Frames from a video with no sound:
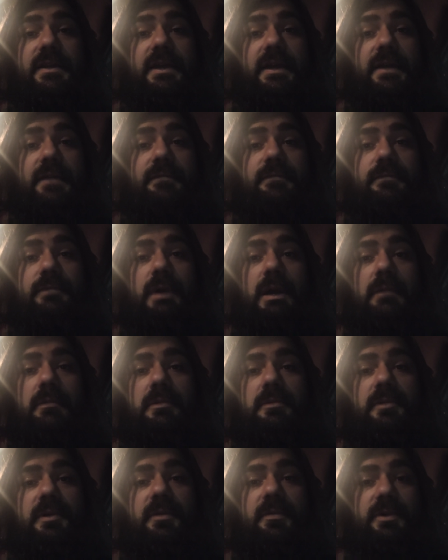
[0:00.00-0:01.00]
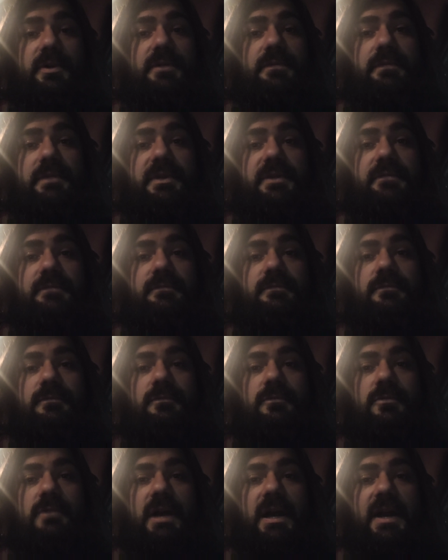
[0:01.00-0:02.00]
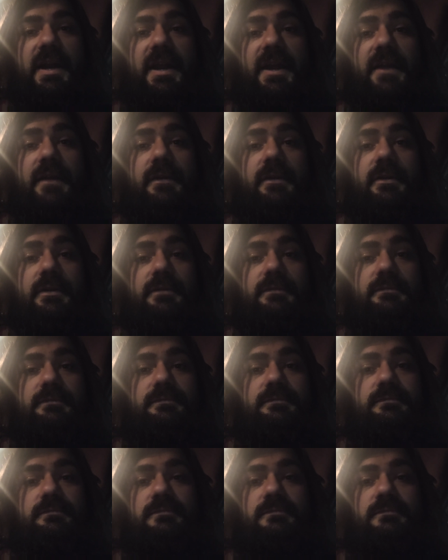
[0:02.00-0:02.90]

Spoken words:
I probably wouldn't be writing or